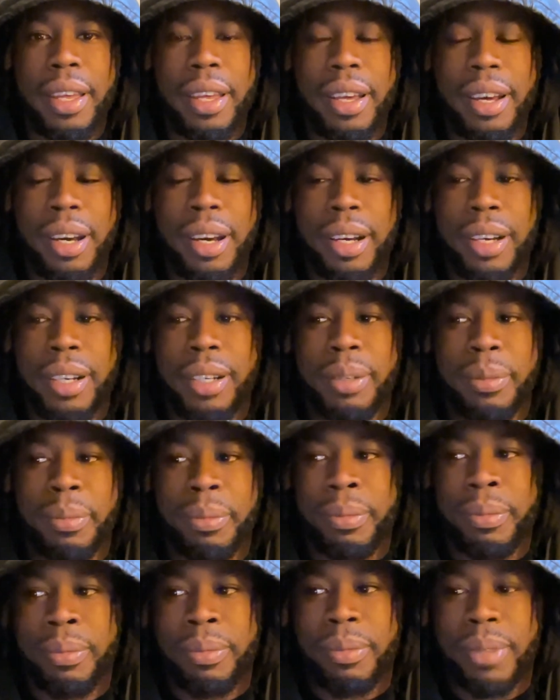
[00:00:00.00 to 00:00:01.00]
I
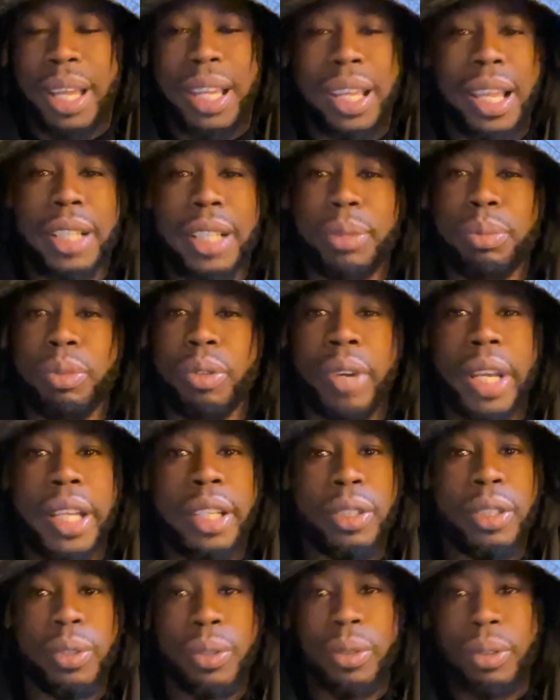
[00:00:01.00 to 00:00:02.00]
got some great
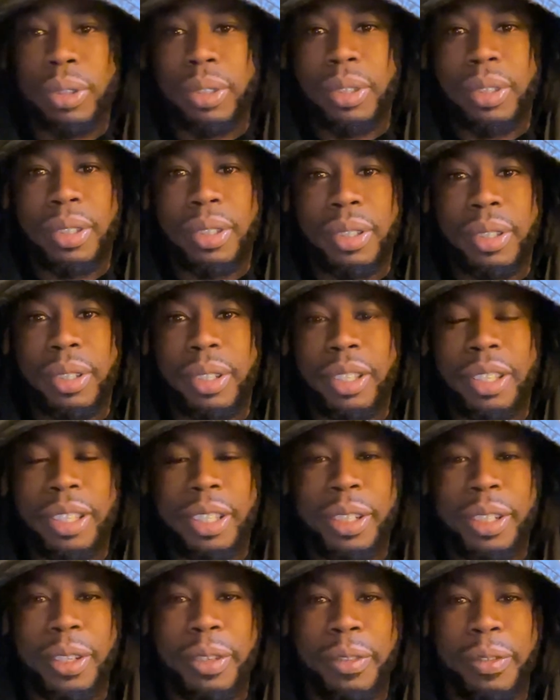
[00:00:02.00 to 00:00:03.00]
news.
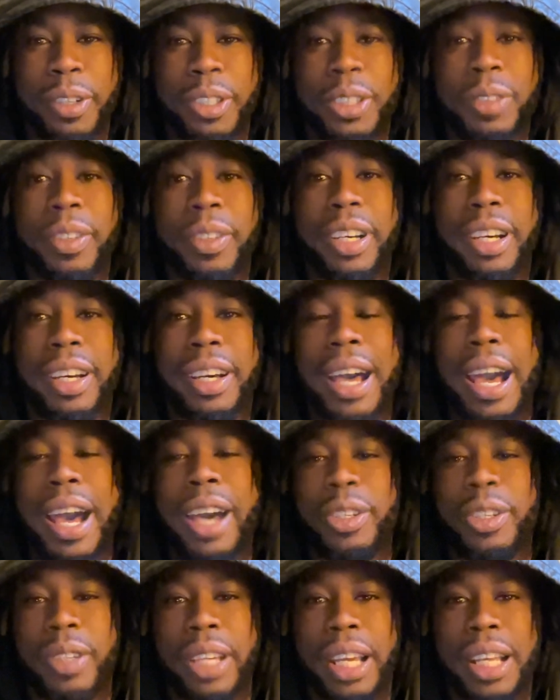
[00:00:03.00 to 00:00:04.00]
You know, first of all, how
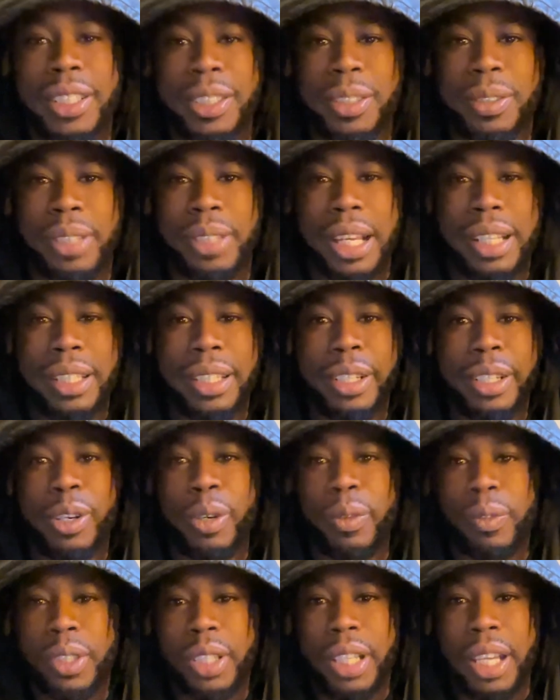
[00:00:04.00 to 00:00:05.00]
you guys doing out there?
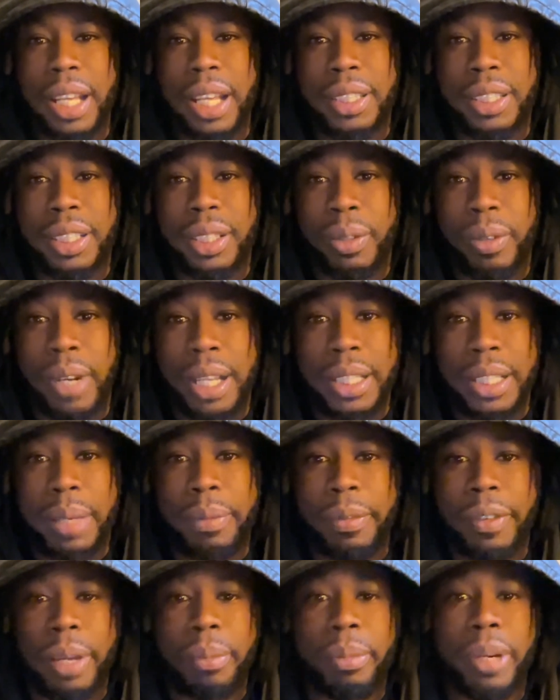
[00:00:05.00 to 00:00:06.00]
Hopefully you guys in the right type of
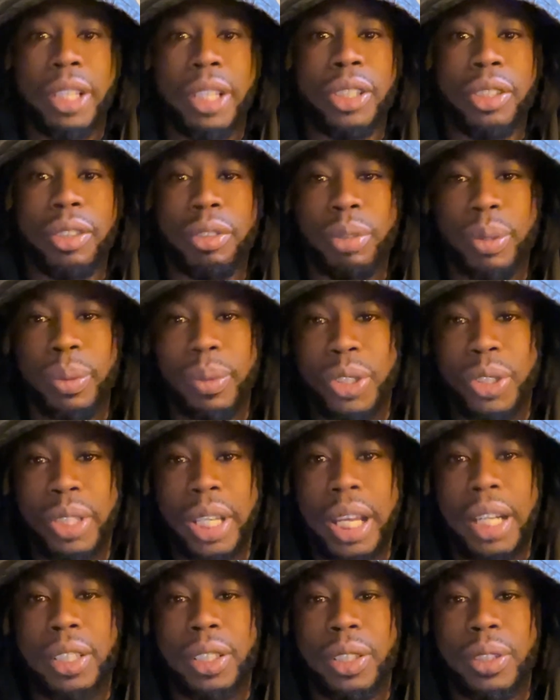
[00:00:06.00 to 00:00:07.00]
vibration, doing what you
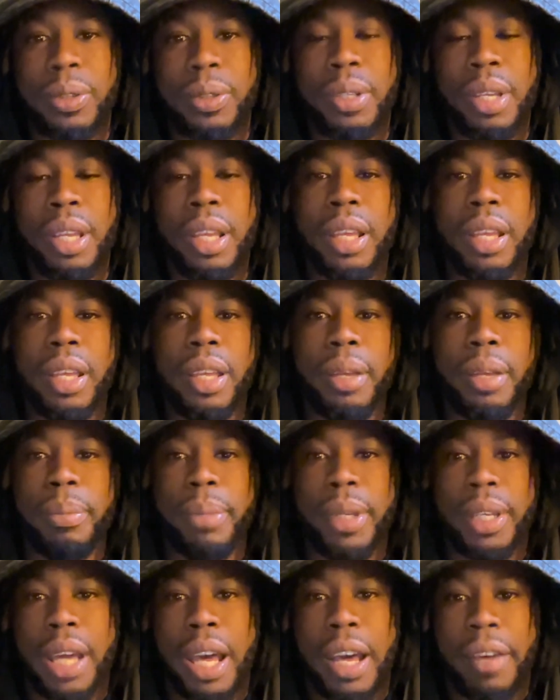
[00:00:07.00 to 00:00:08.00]
got to do,
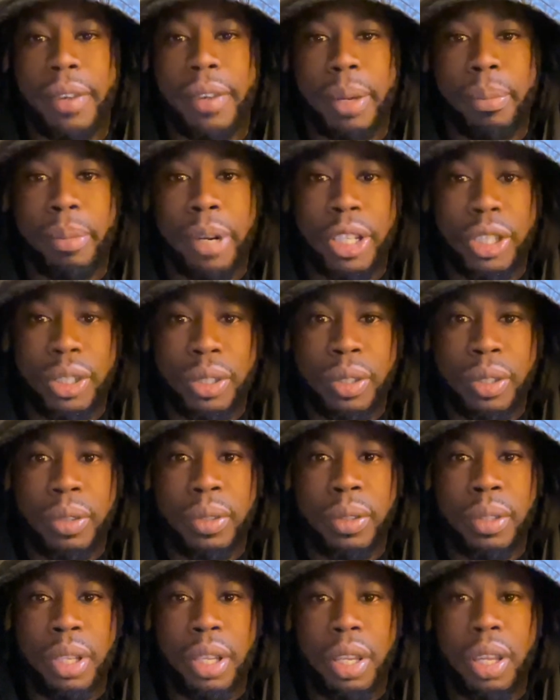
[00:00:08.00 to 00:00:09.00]
being high vibrational,
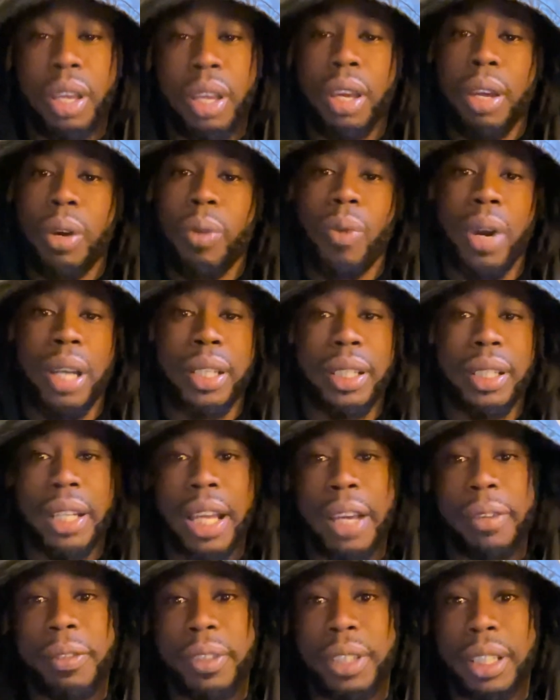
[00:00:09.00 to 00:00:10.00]
watching
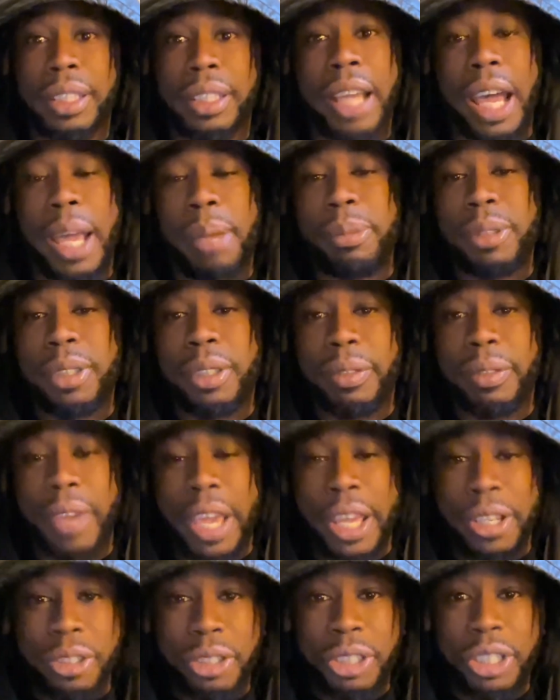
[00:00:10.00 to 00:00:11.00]
out for the types of
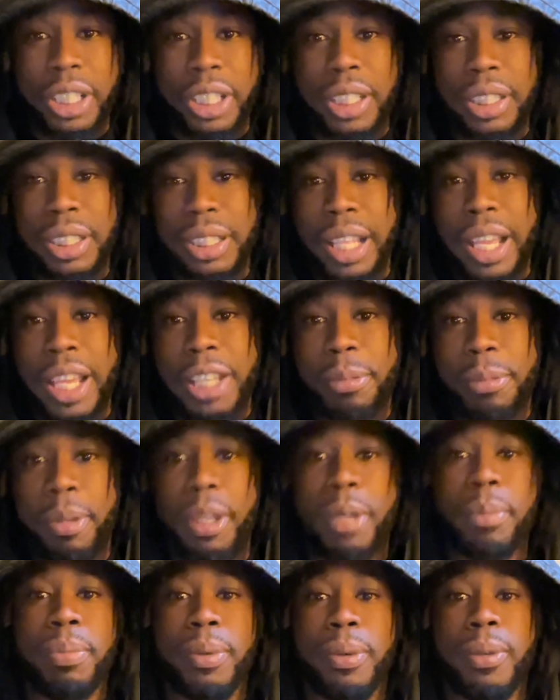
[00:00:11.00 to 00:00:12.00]
energies /
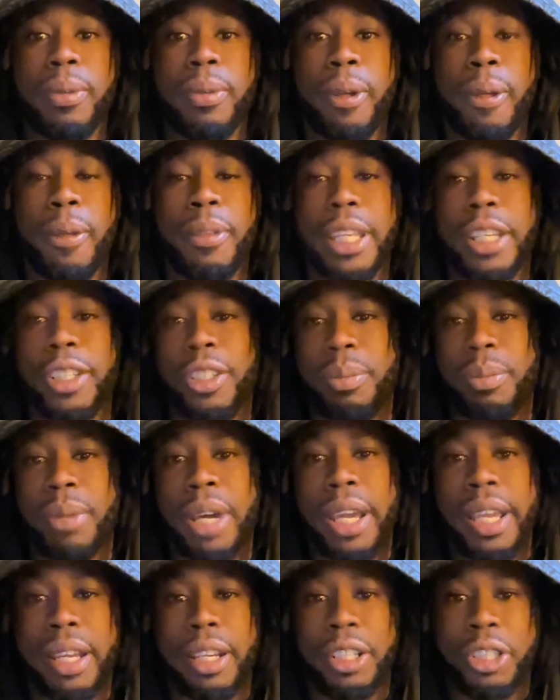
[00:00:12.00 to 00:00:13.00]
people that you
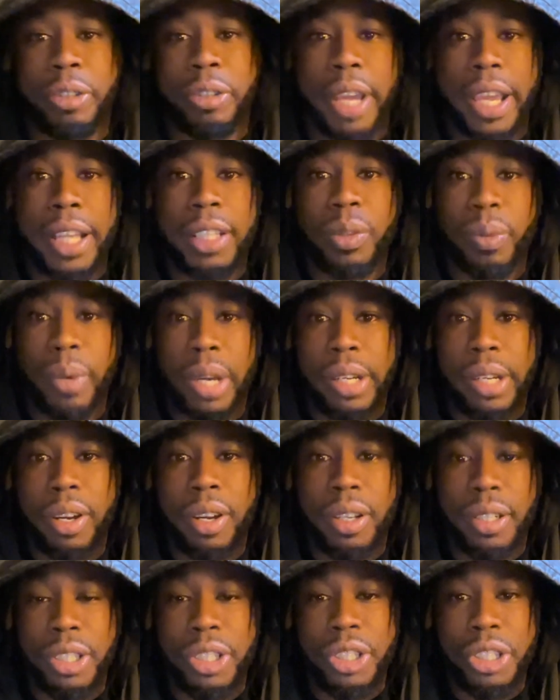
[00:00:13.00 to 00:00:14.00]
might attract while you're
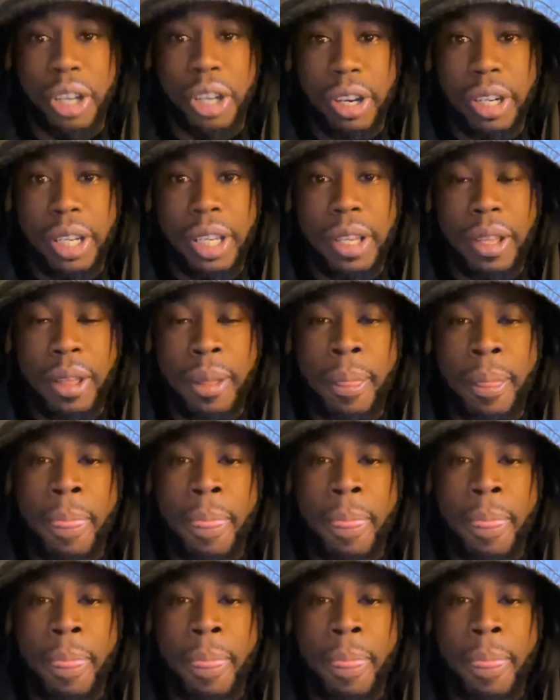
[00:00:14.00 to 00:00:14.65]
on this journey.